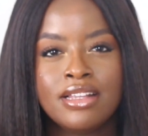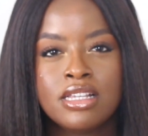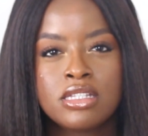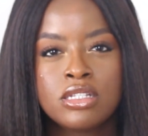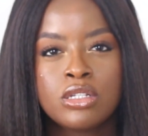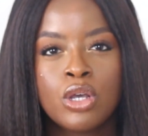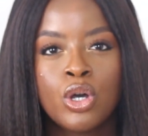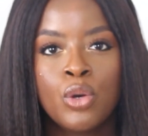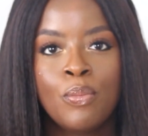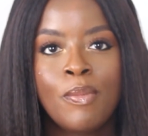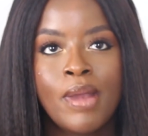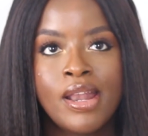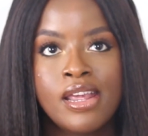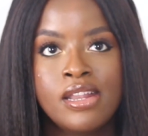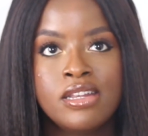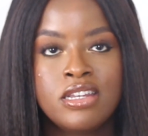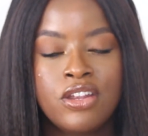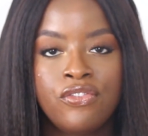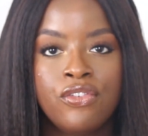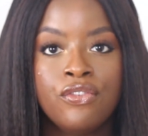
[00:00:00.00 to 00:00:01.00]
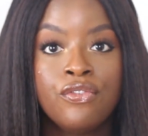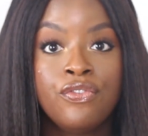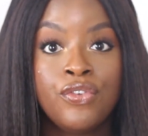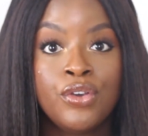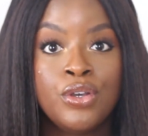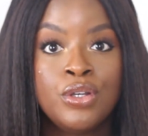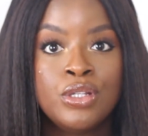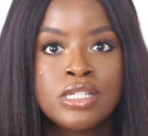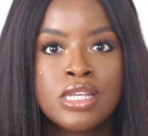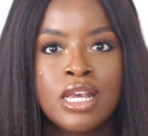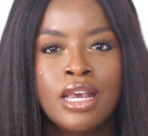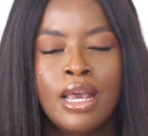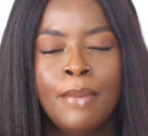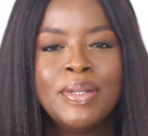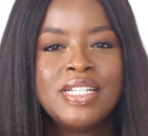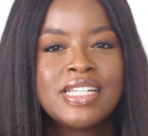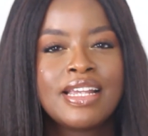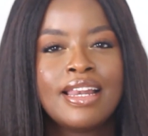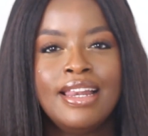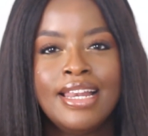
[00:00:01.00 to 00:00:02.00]
There's so many different foods,
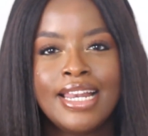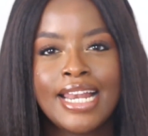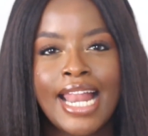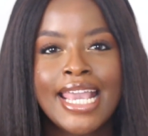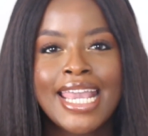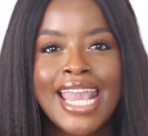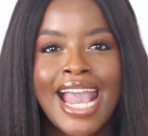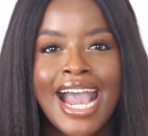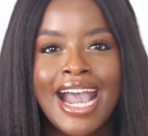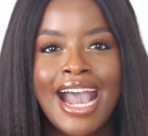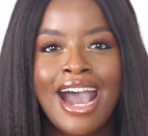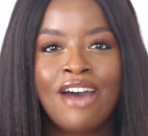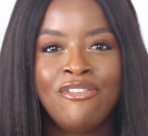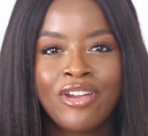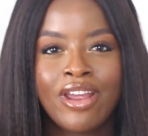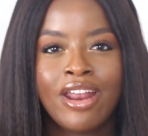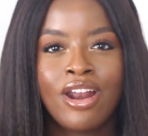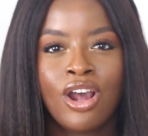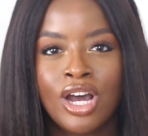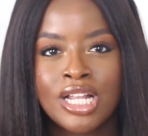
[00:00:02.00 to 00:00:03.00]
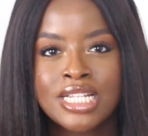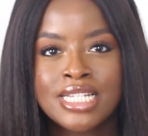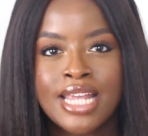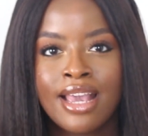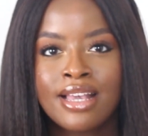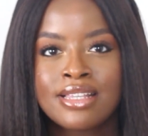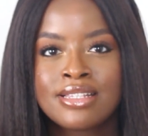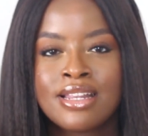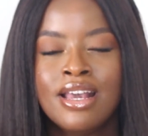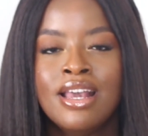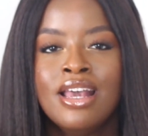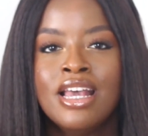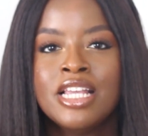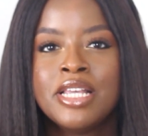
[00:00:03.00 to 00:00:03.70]
particularly in like African context,